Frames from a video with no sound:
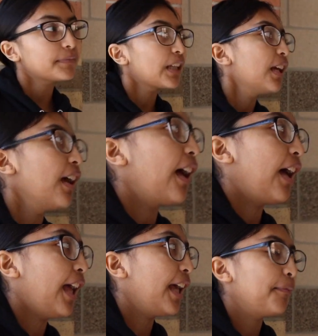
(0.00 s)

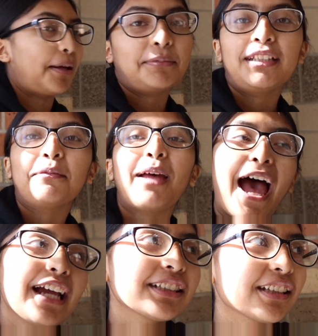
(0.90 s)
I'm
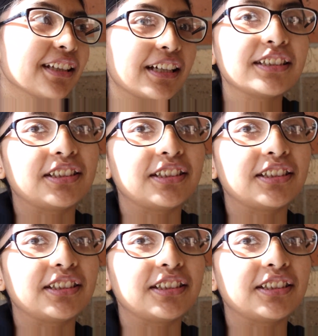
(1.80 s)
actually a